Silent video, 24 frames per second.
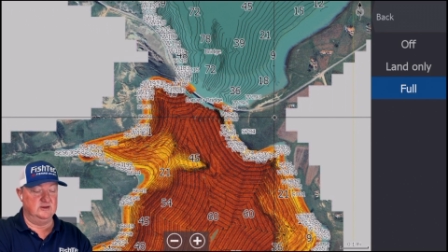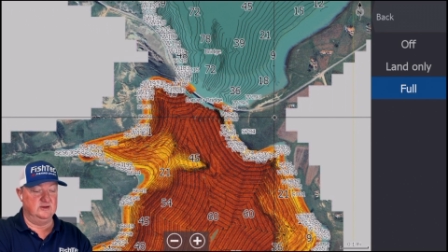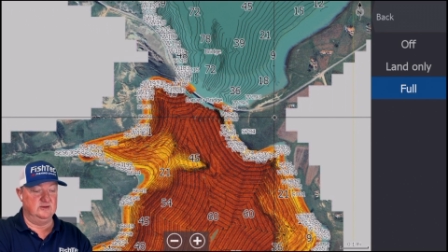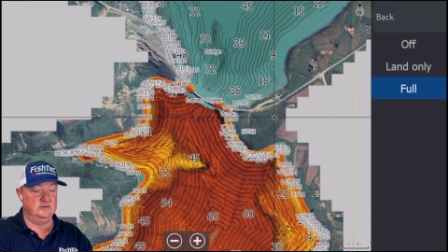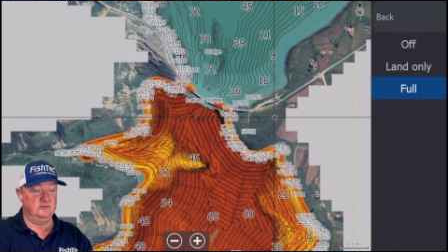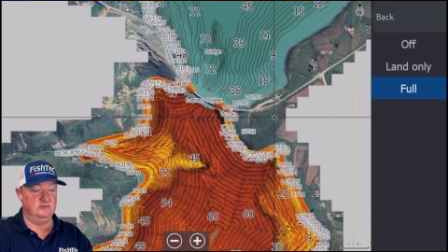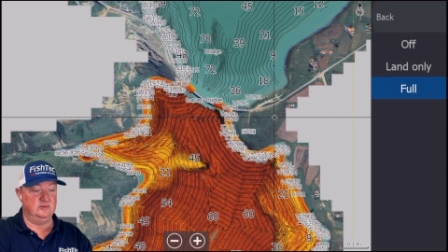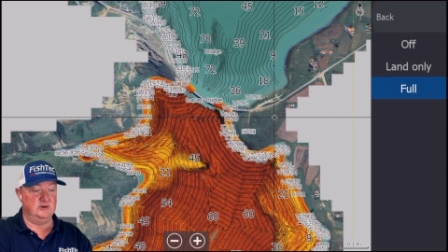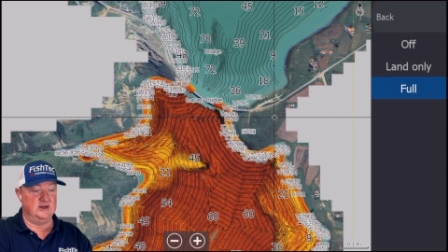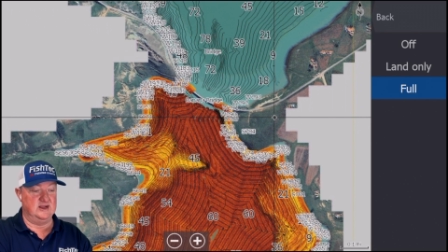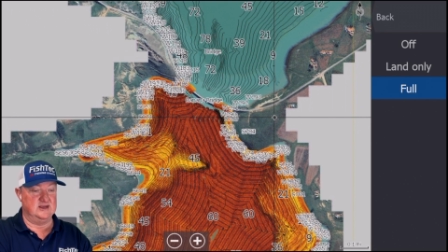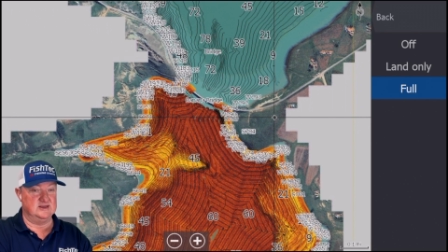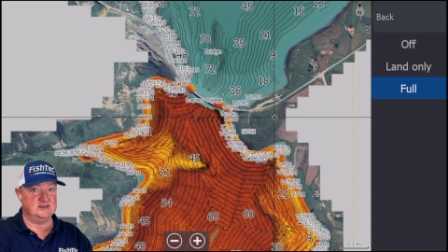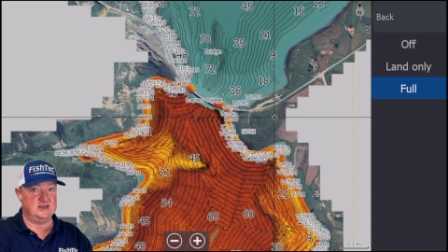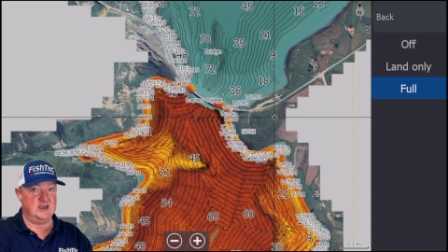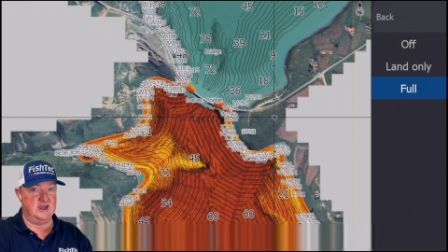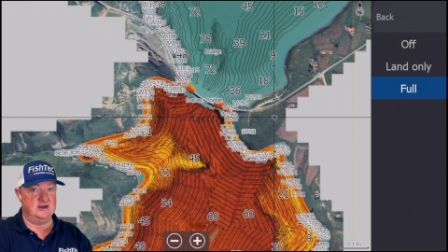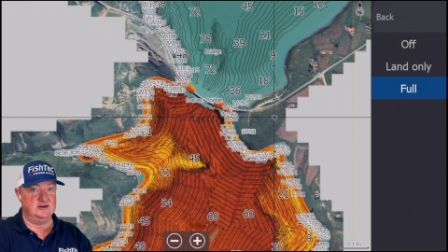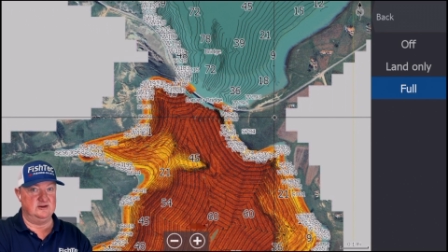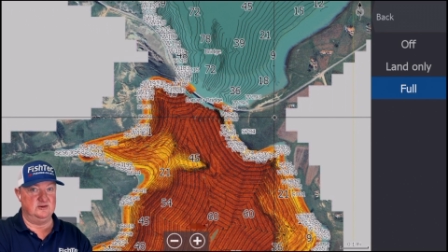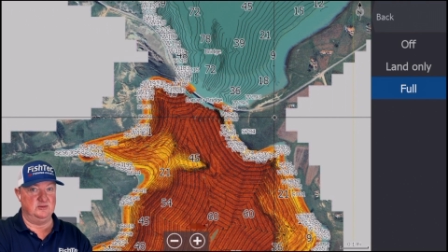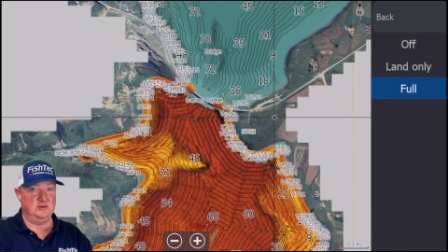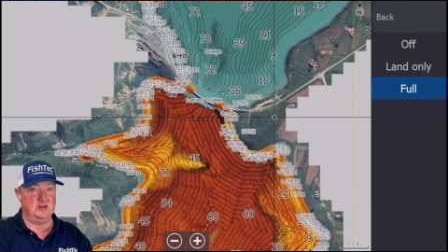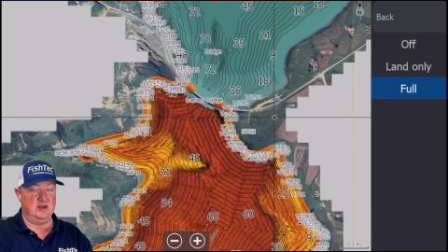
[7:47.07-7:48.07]
when I
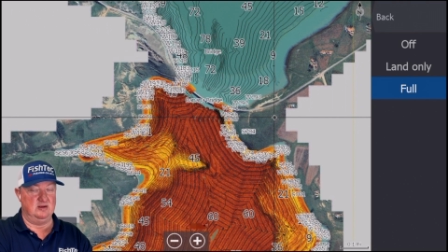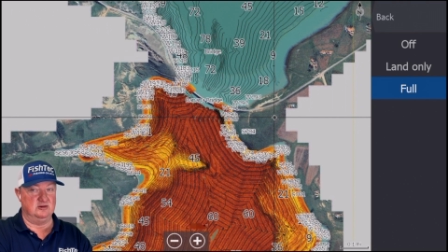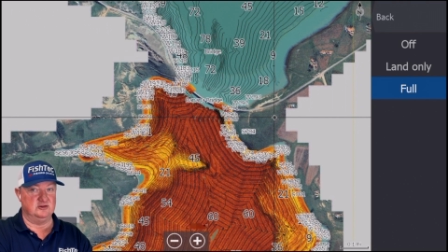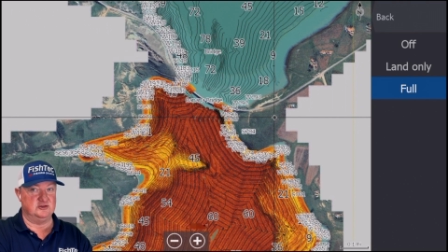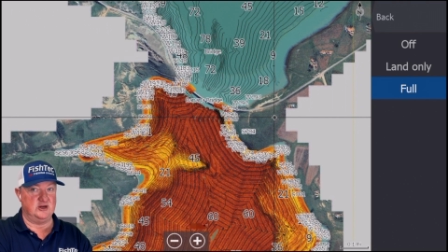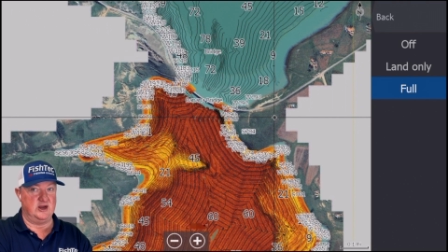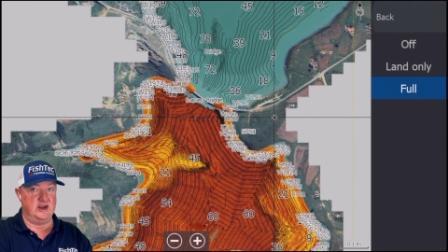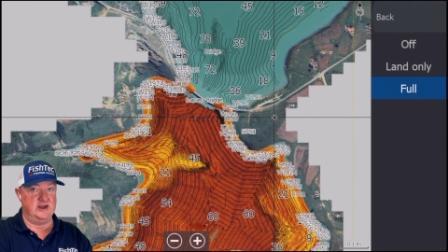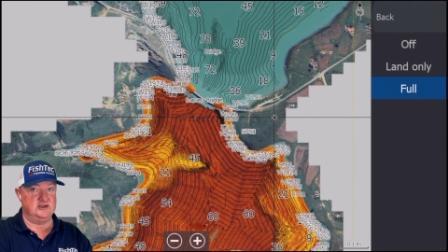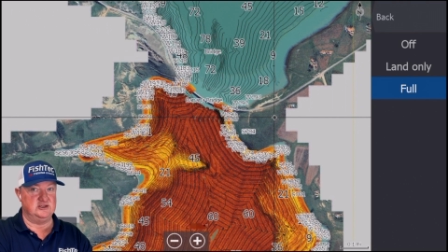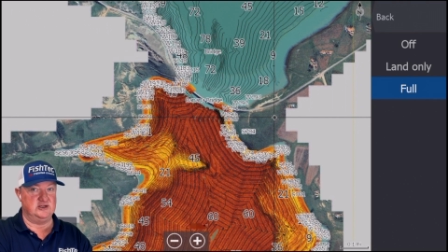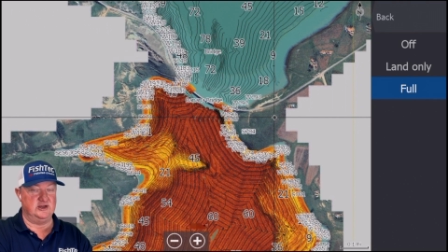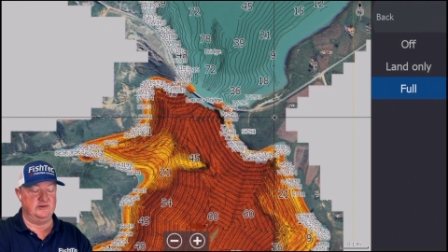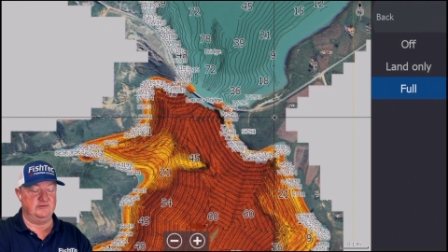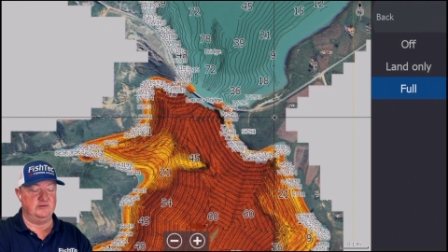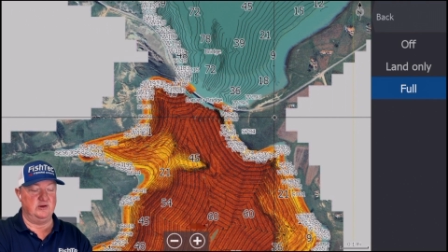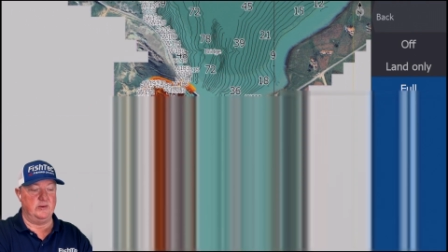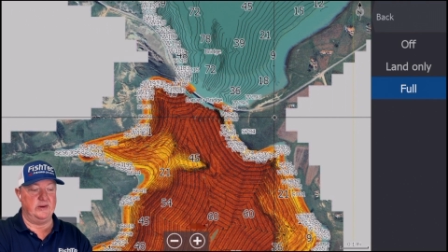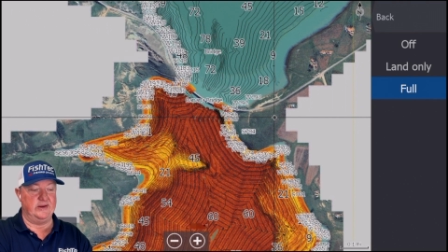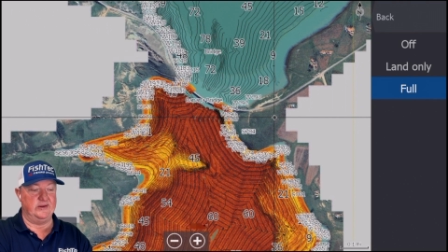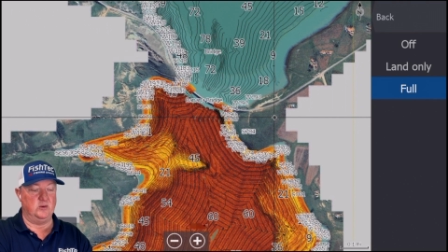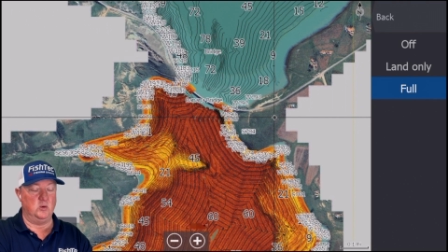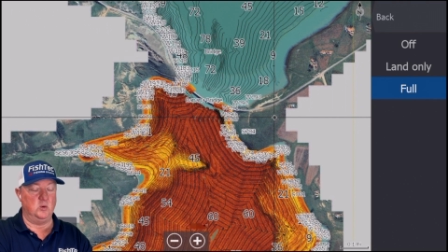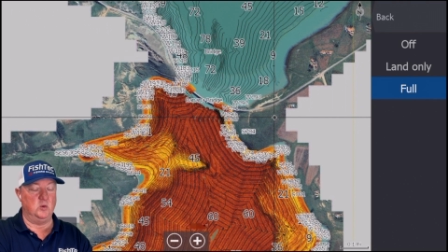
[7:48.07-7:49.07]
scanned it with Ultra HF, I
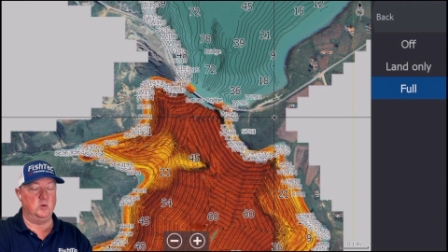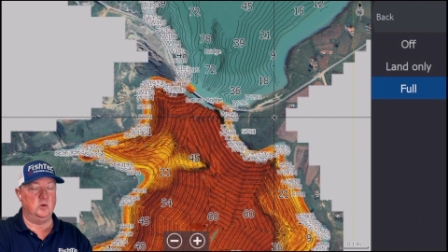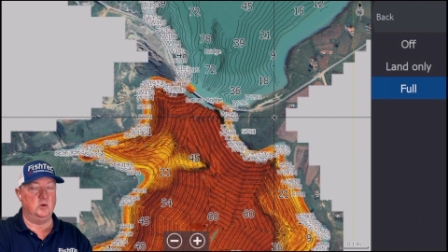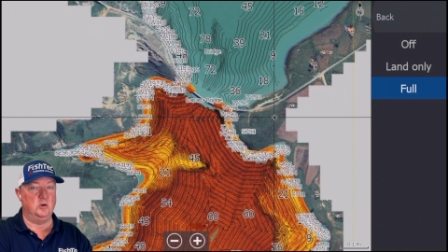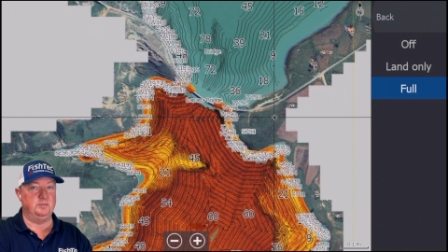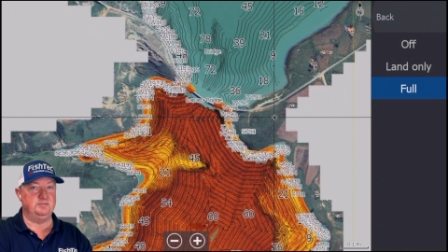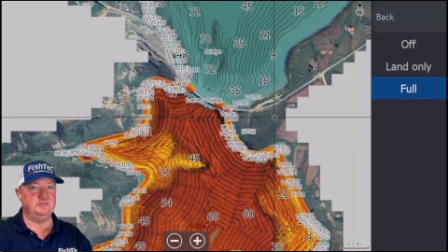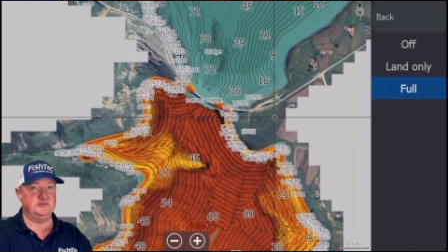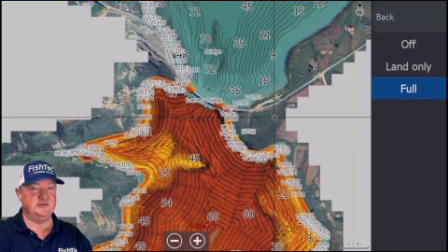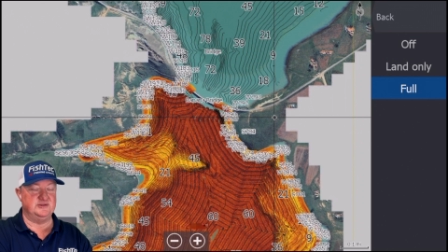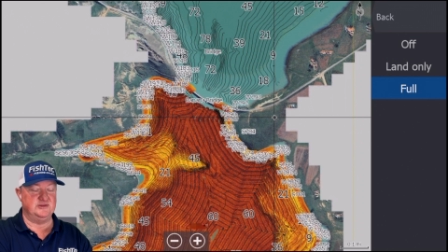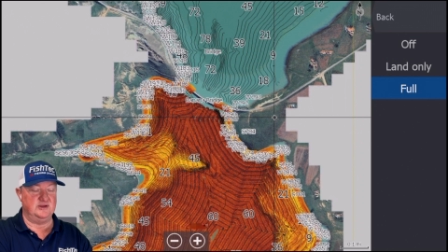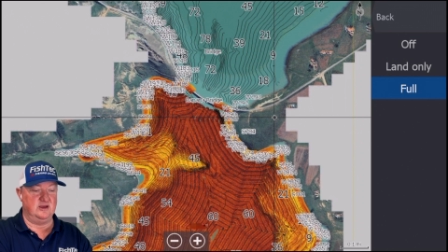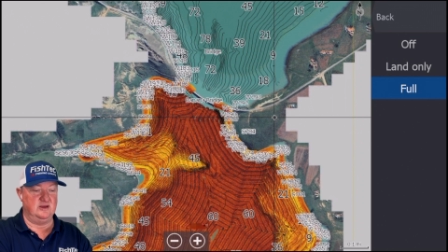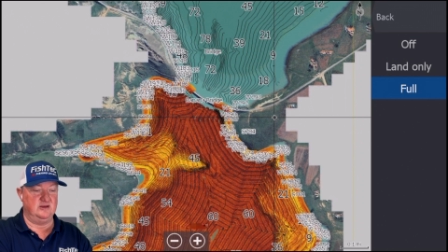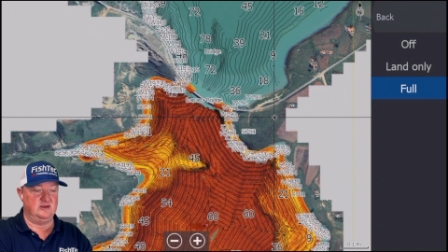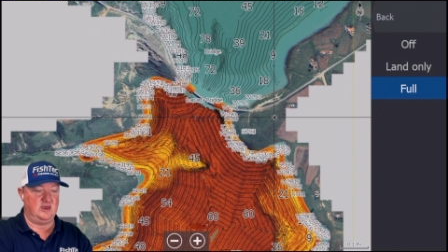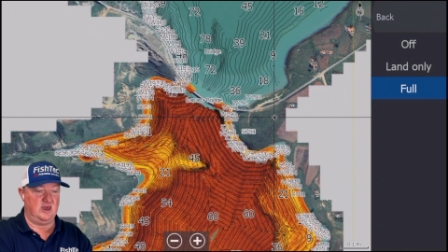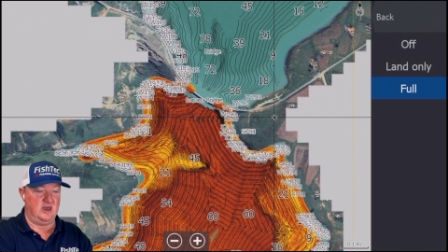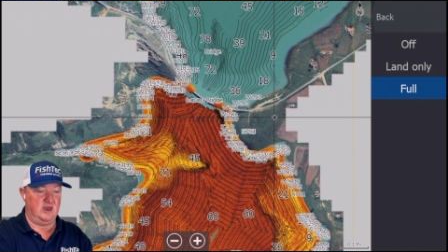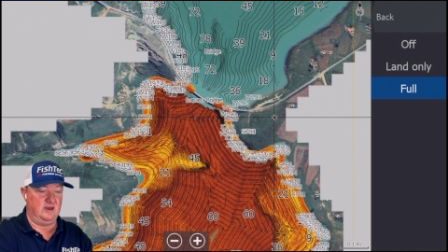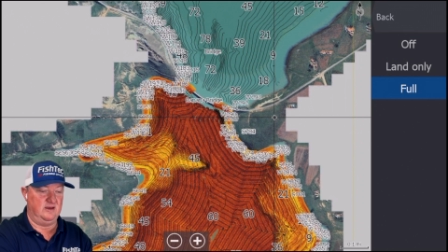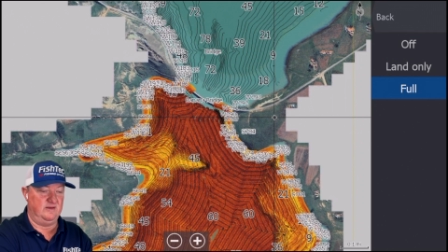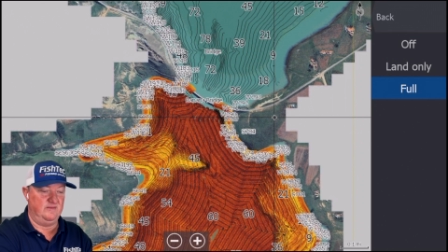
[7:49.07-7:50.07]
went, oops,
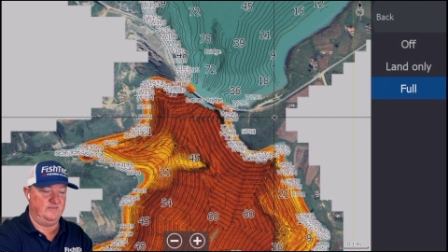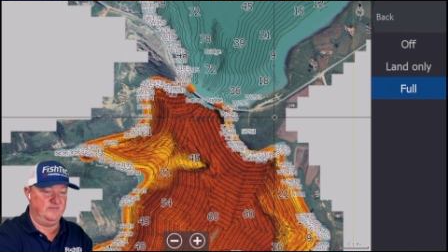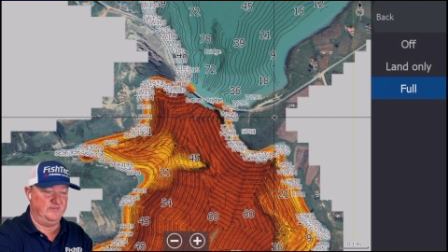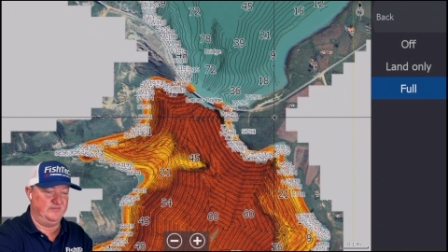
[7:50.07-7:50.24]
okay,